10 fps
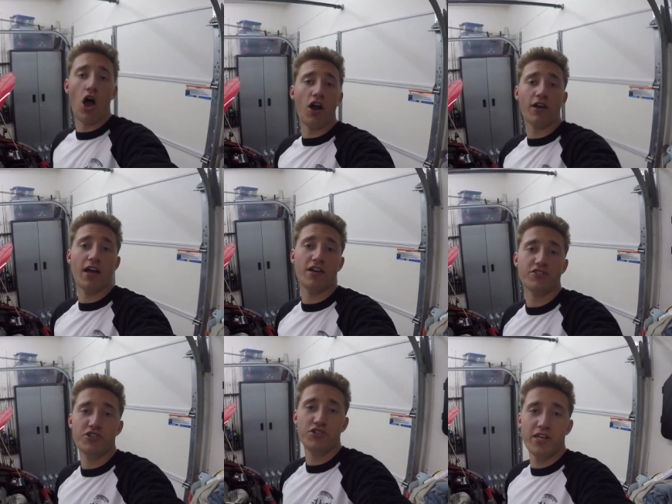All right, guys,
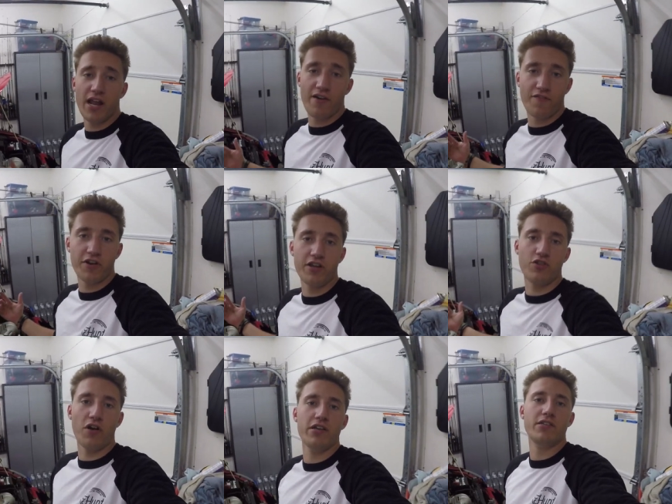so you seen how freaking
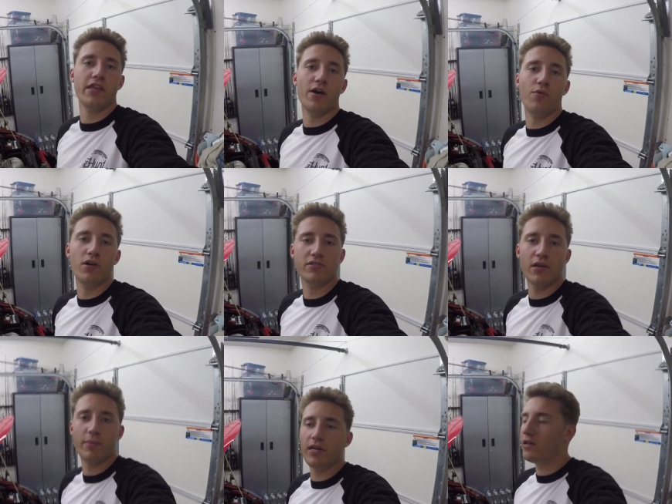crazy that was.
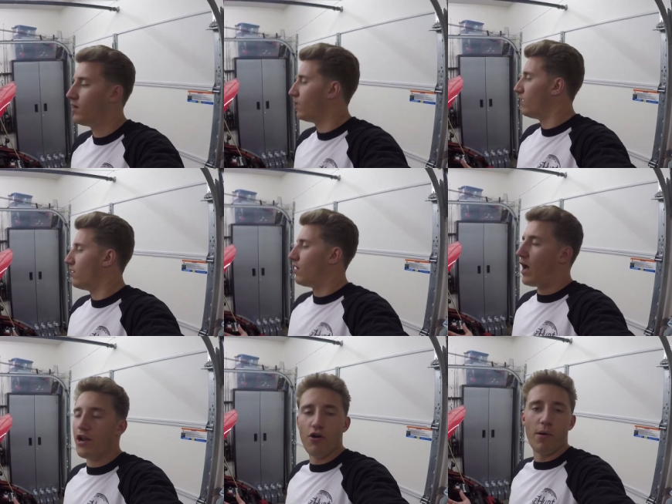I mean,
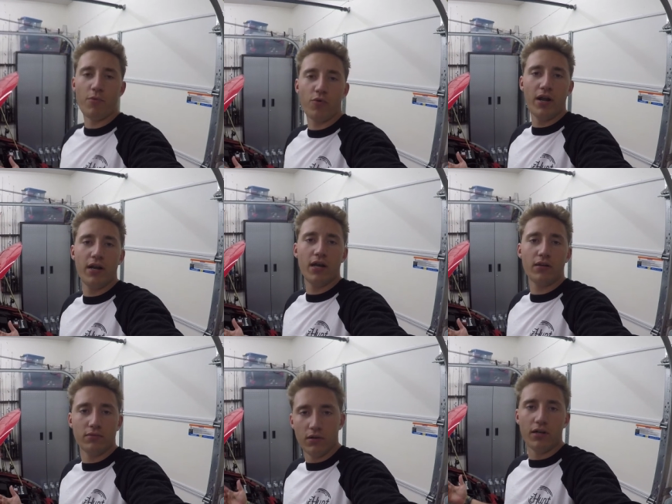I know I'm a
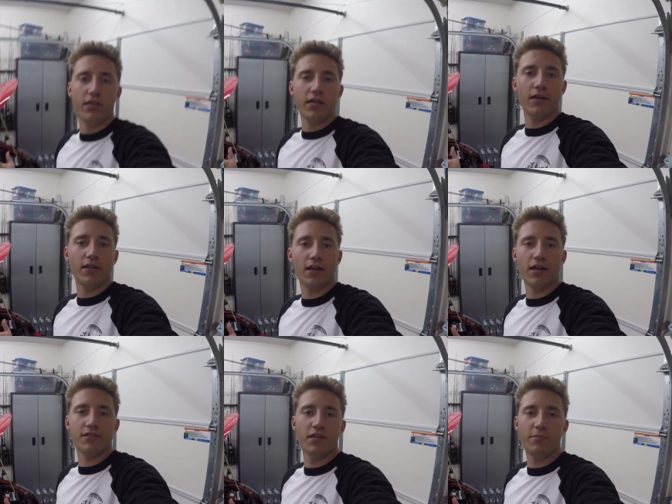redneck, again, like
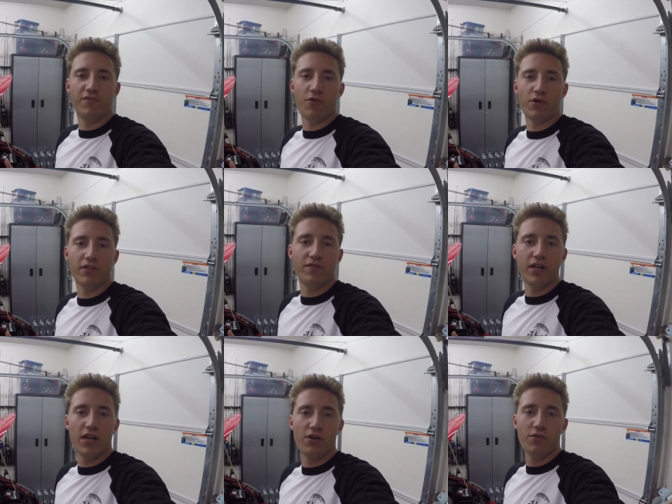I said before in the
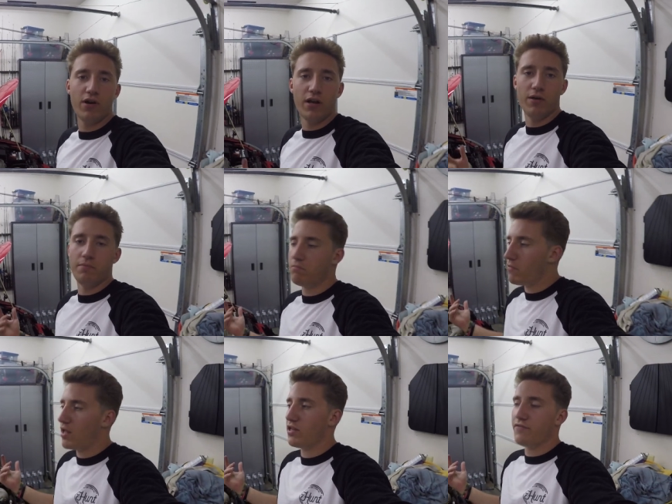video, and
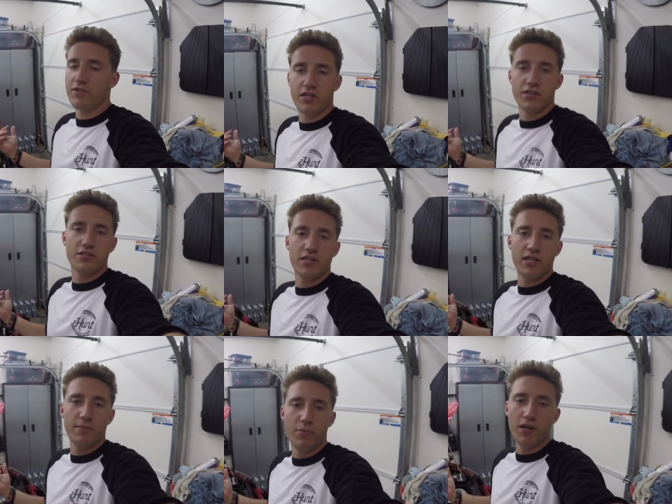I live in
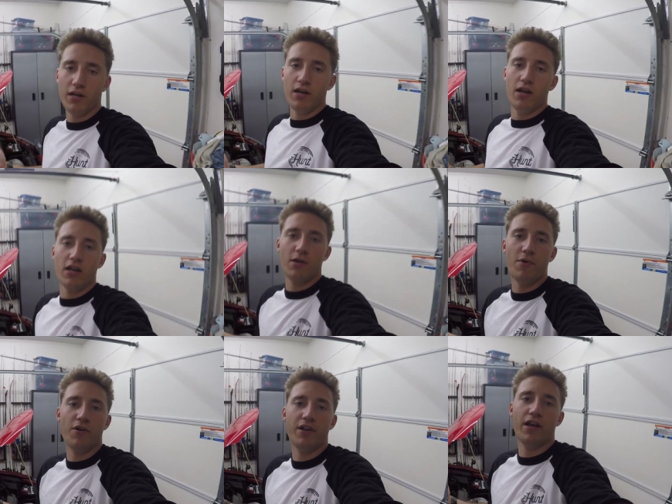Tennessee, but come
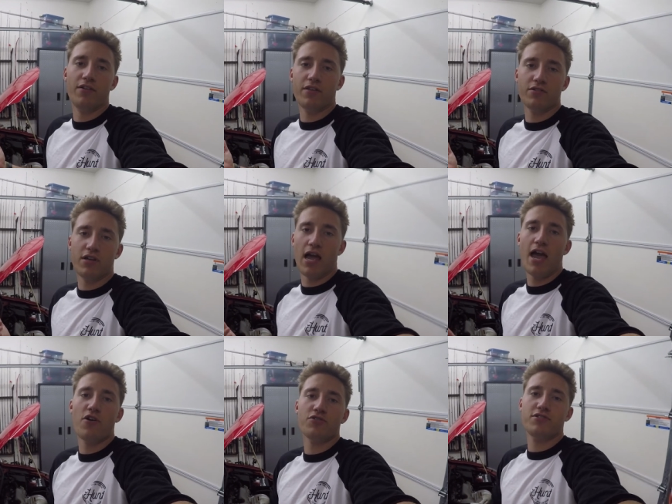on now. There's a
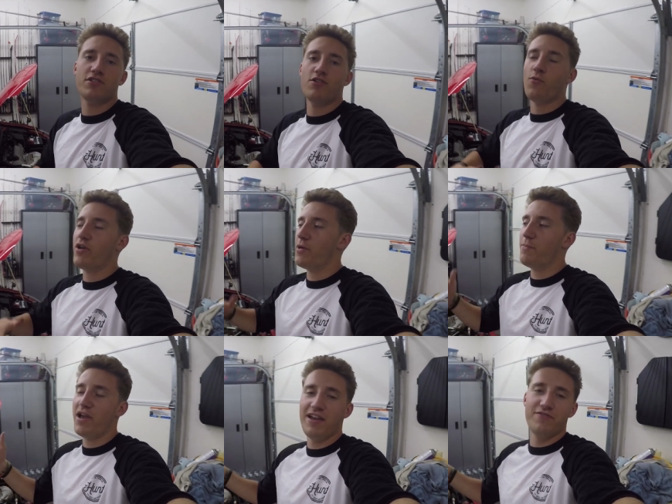house with a
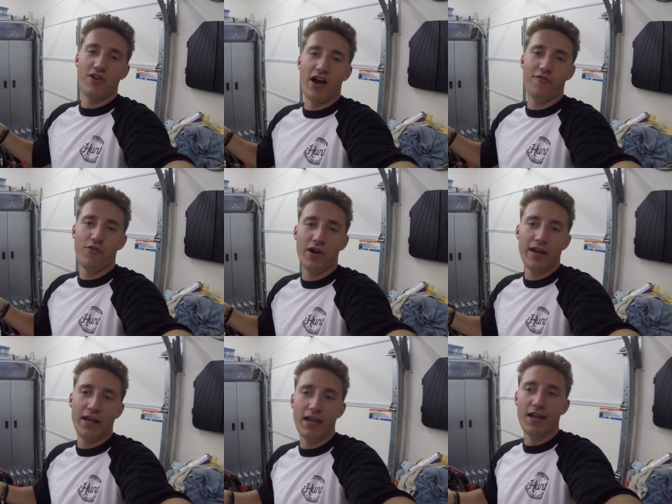paved
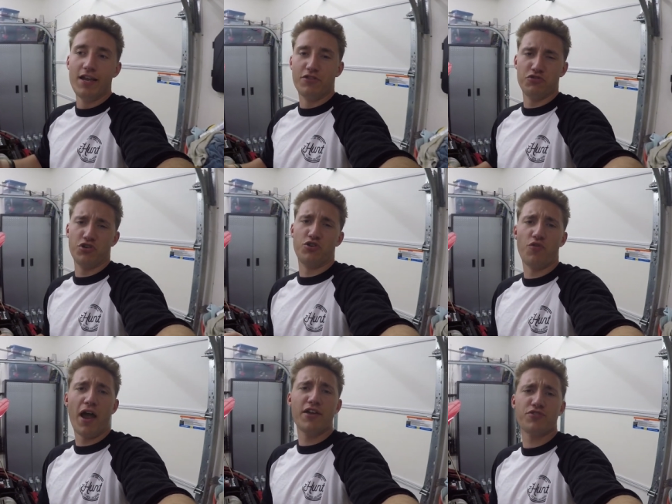driveway. There's a
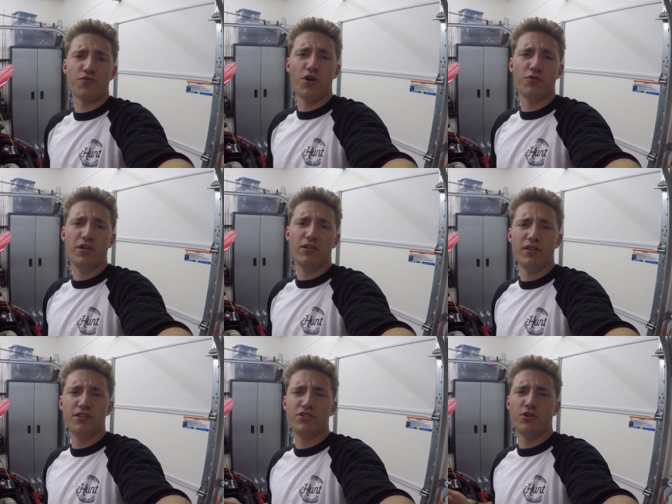grass road that
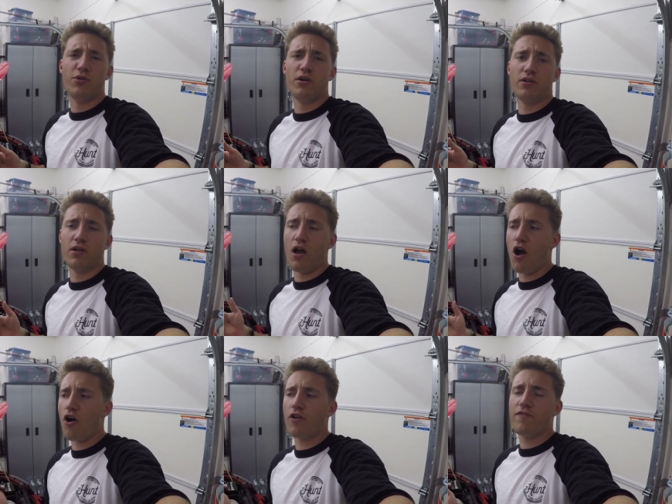leads to a
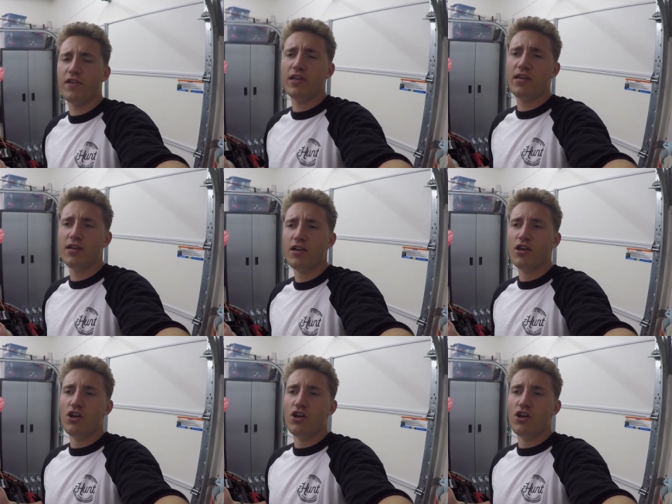R V